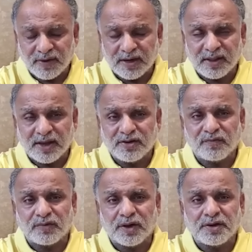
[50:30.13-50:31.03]
at the age of
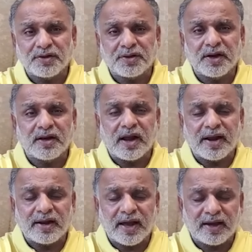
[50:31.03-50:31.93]
33, he
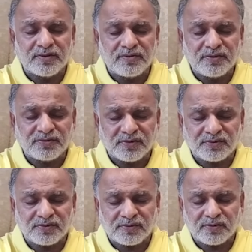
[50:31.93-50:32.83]
died like a
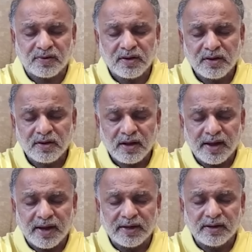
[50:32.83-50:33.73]
Jesus
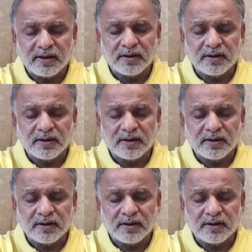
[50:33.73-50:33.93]
and